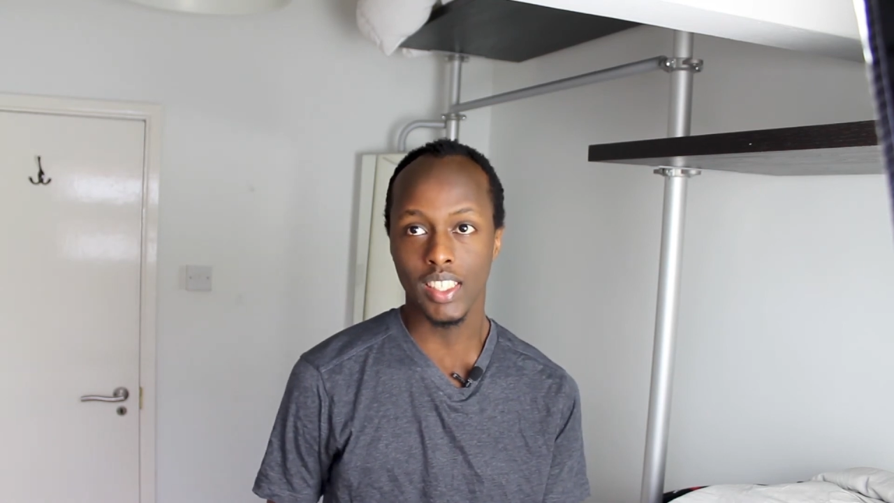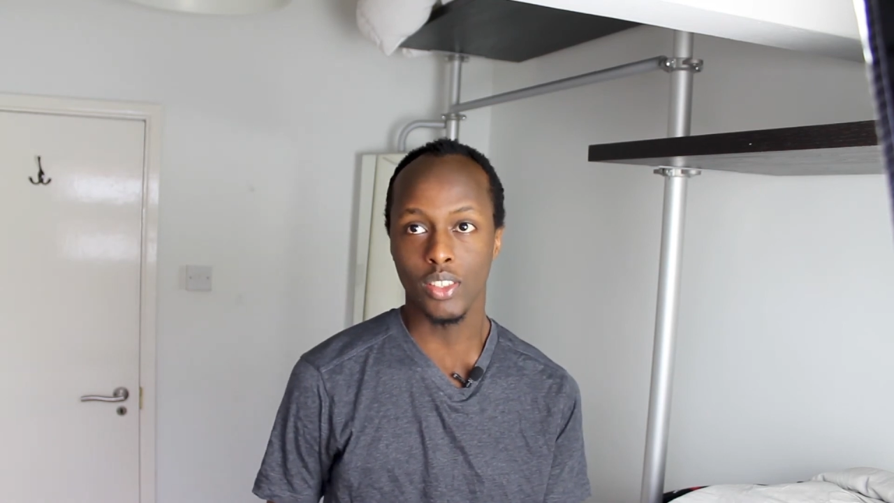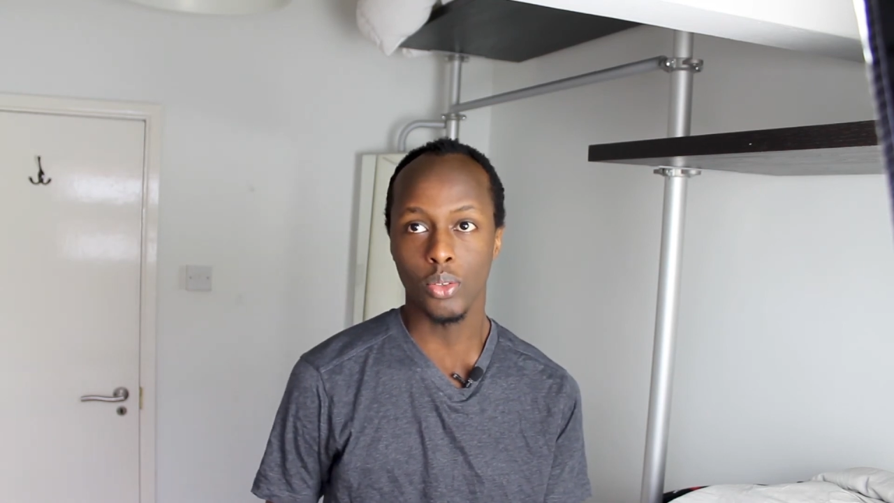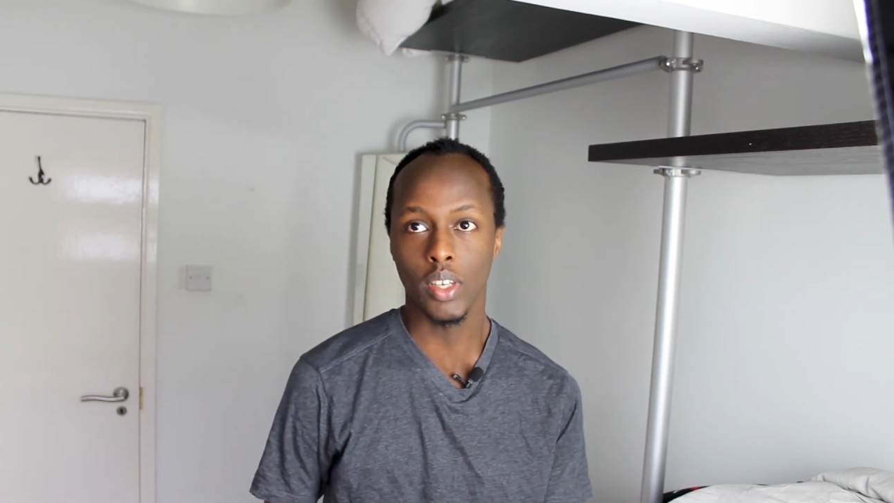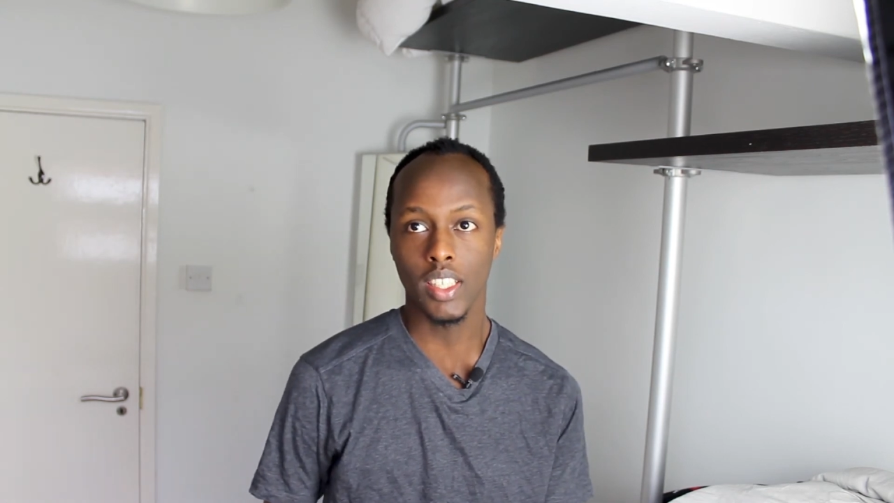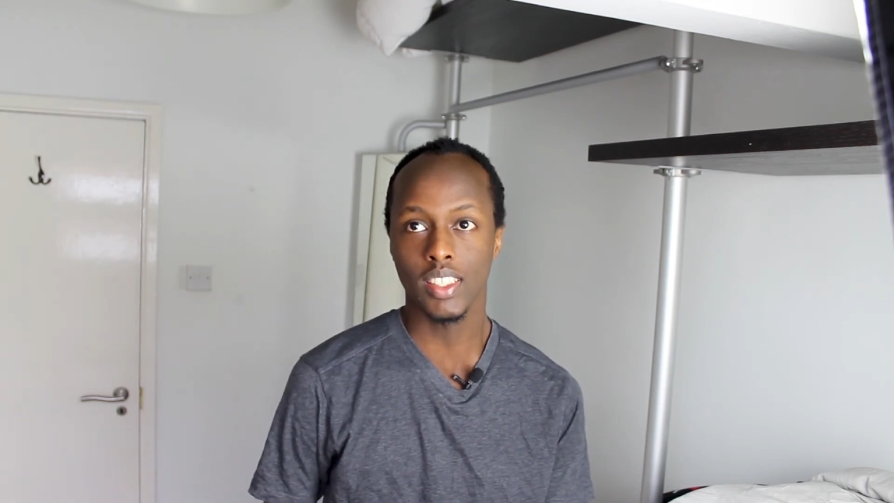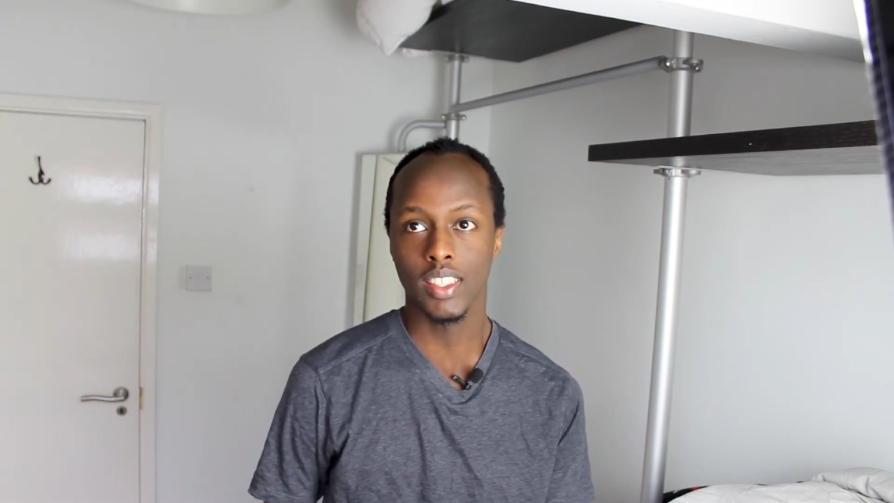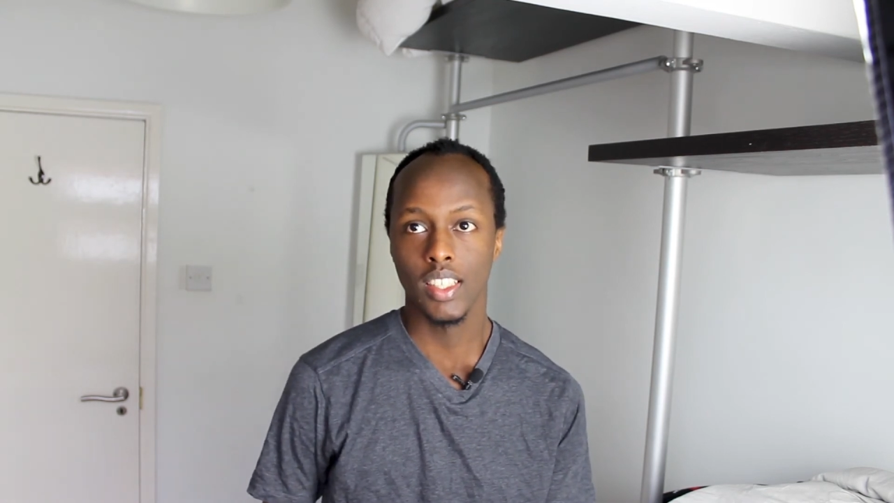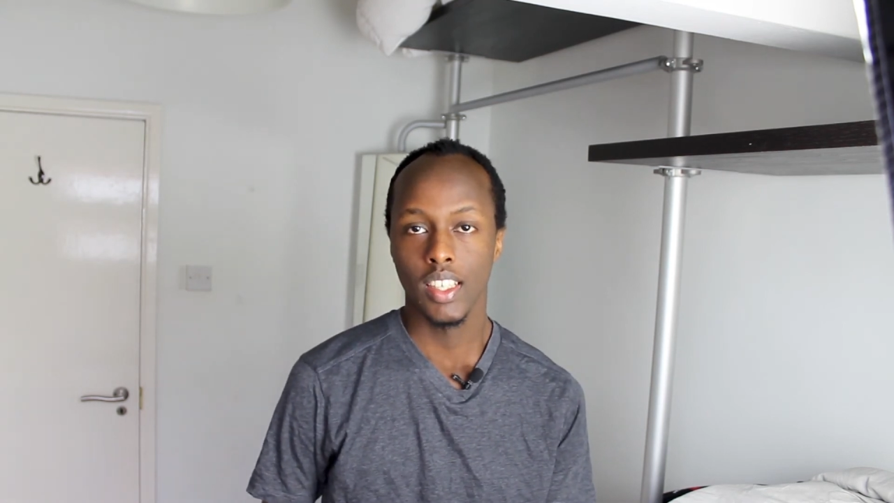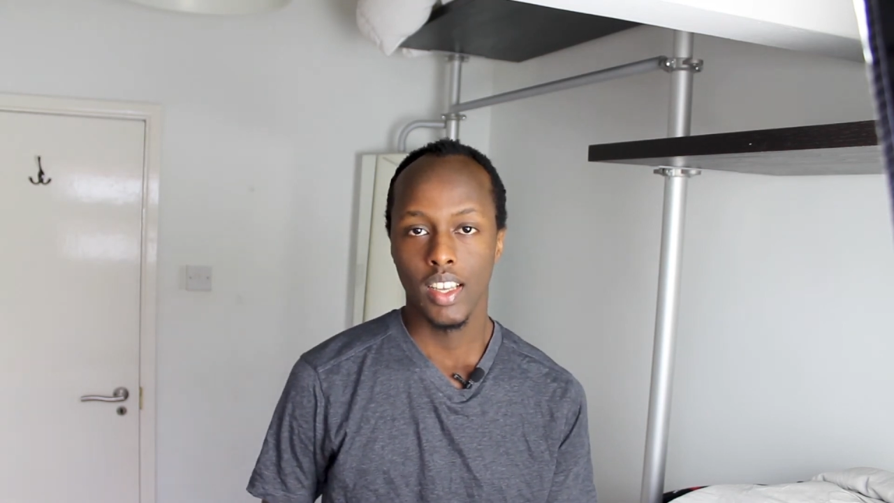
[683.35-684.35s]
to do is
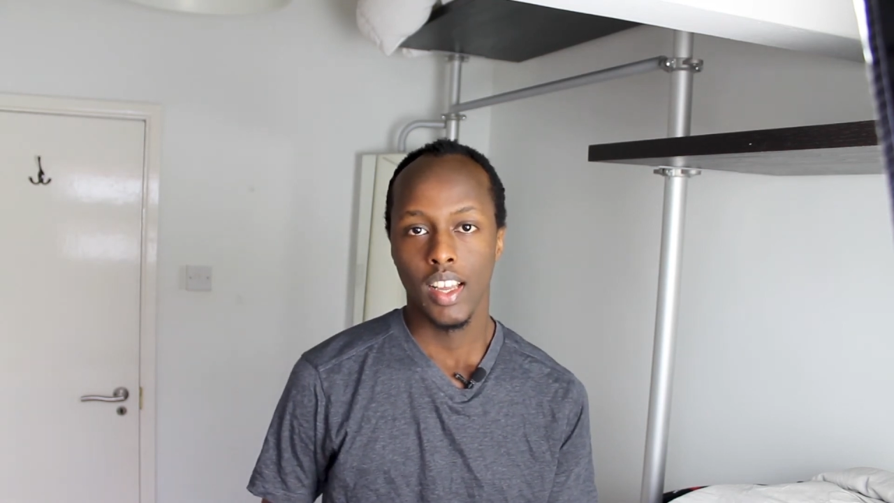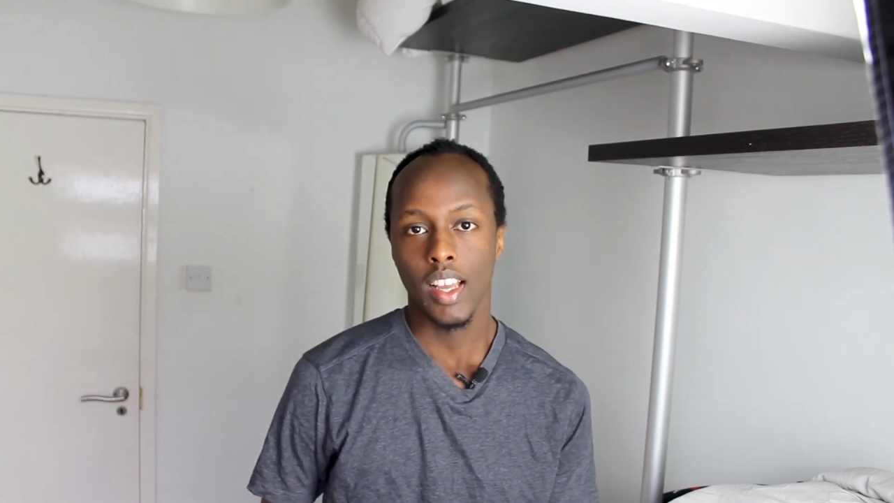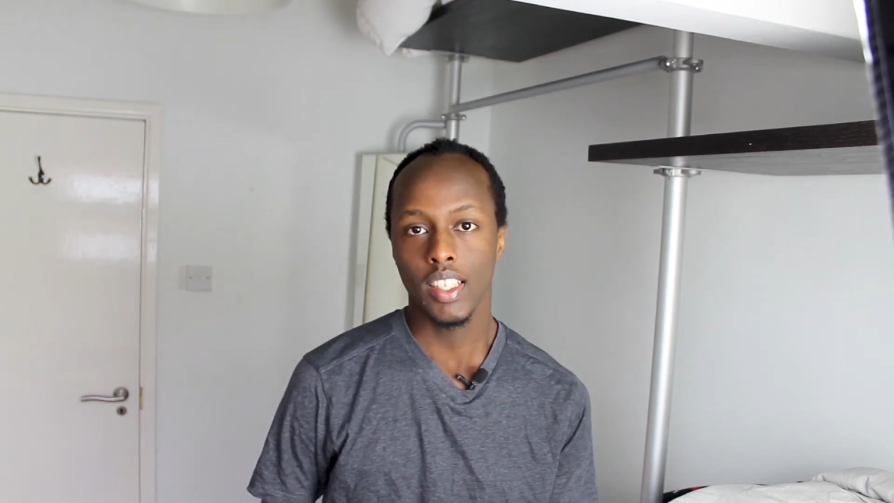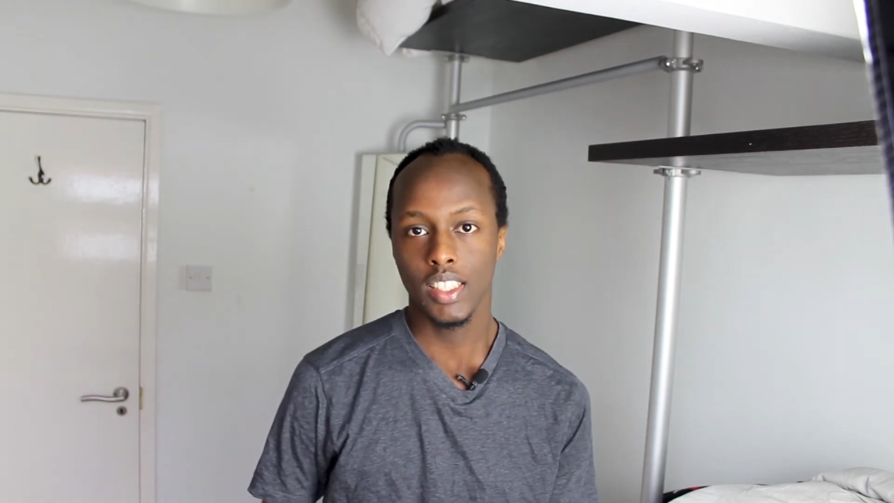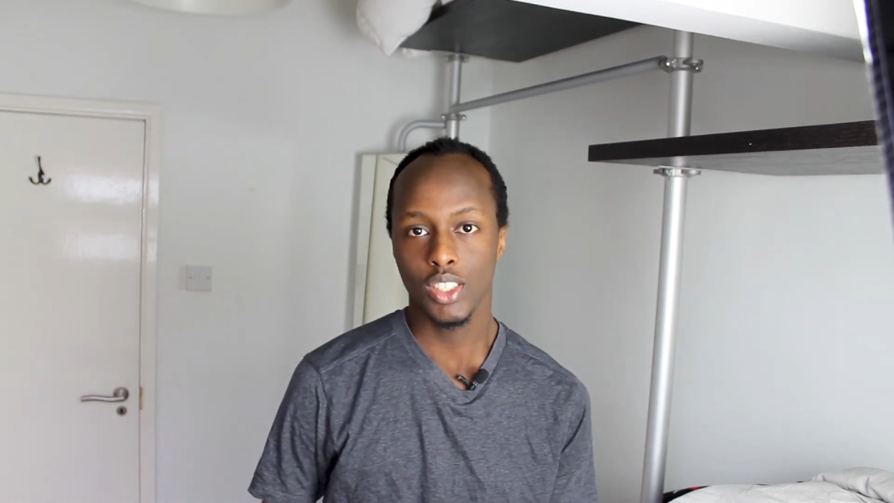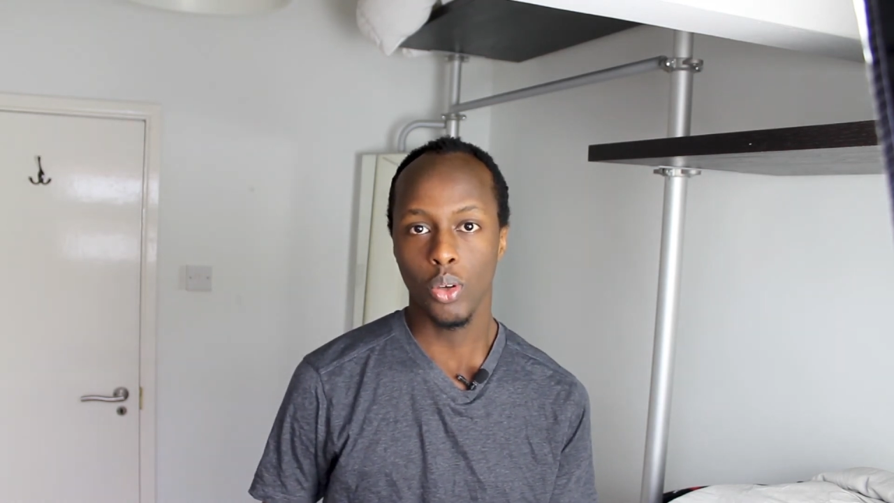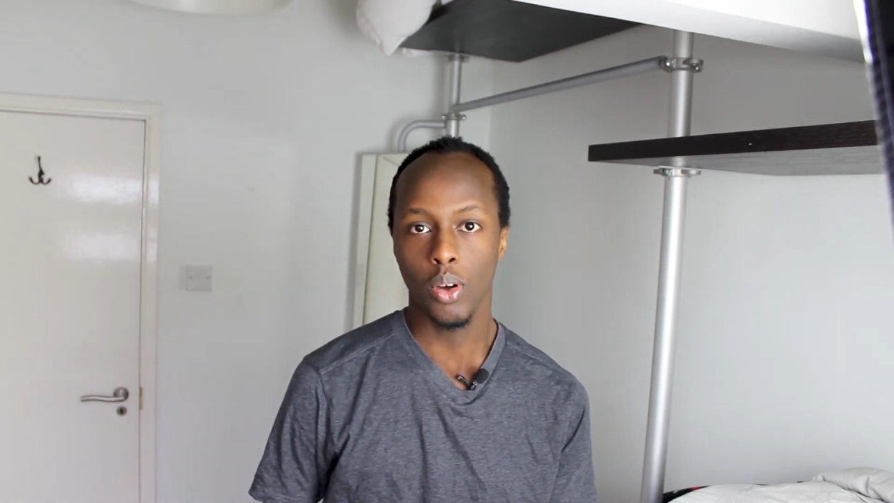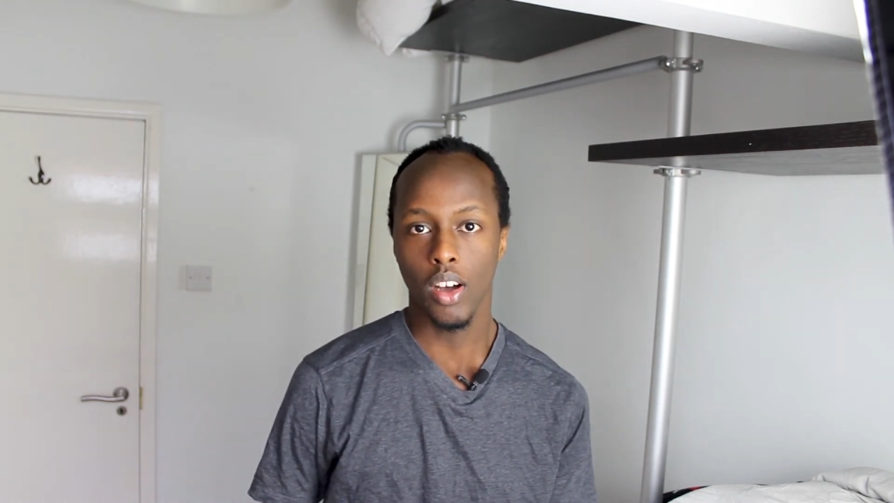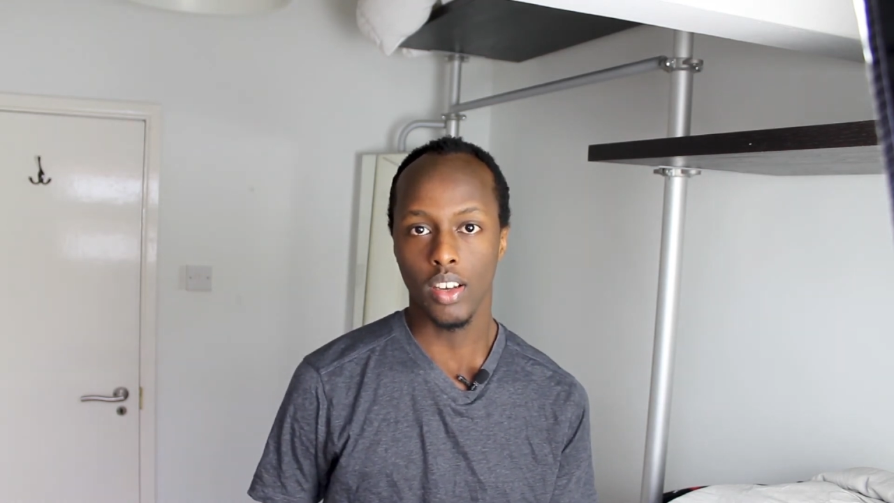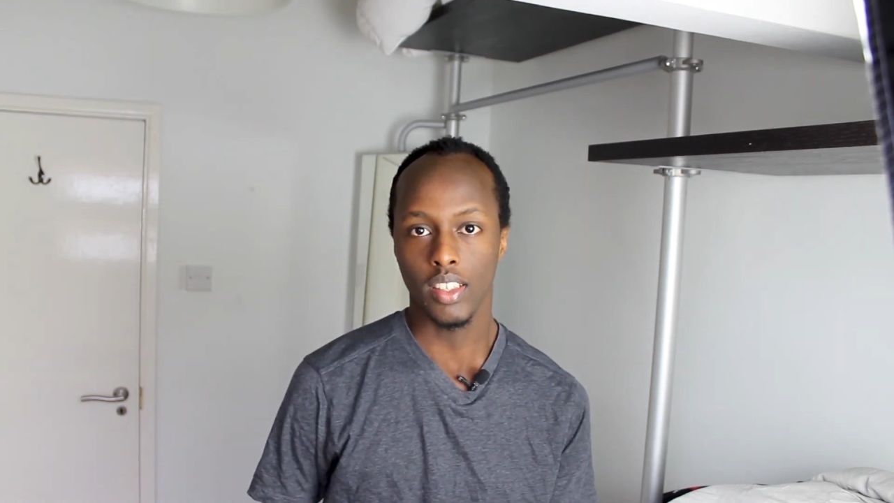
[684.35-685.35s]
just know
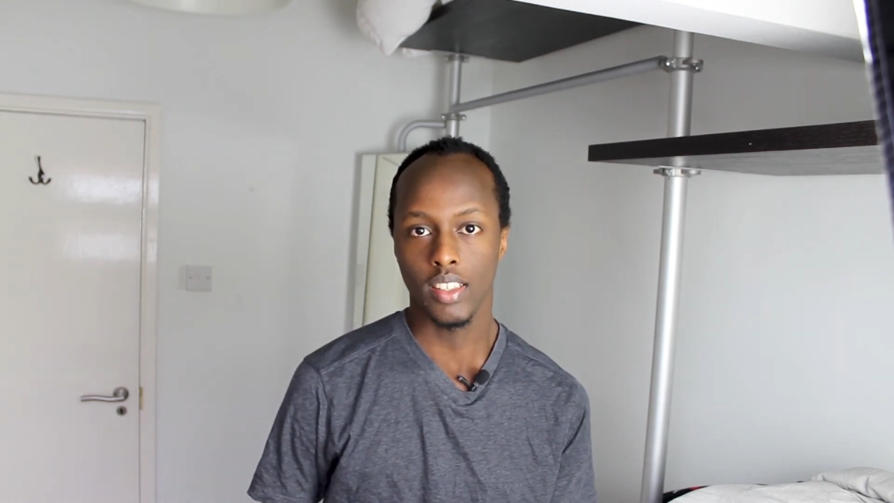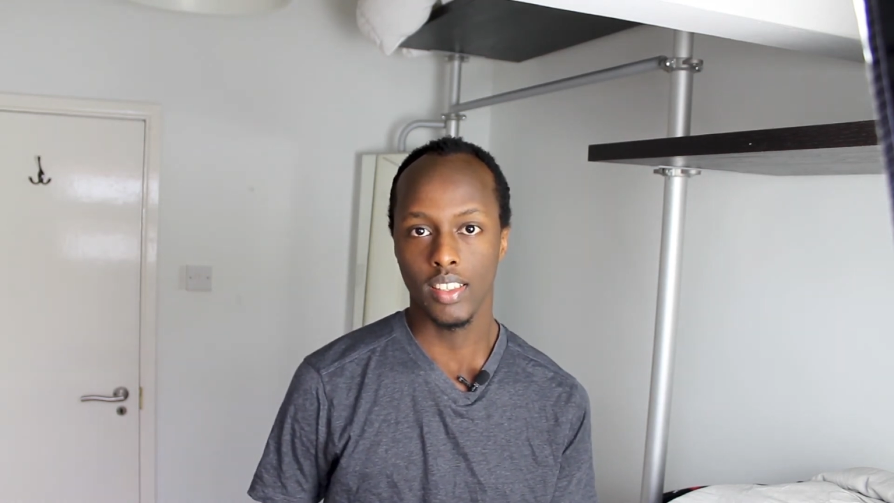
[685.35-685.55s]
God.